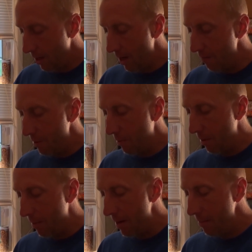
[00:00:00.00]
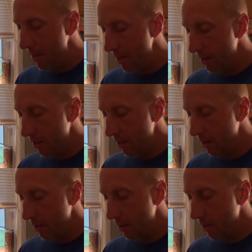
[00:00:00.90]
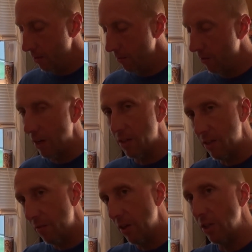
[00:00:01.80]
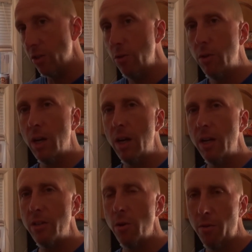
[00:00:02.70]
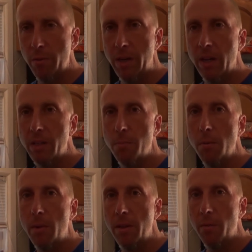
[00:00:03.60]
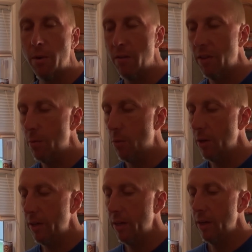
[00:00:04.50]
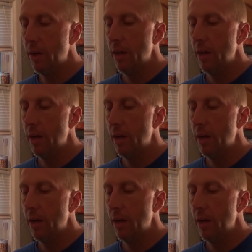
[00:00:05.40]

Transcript: I have people that pay me, for like I said, for like the two cuts or three cuts per month, whatever they wanted,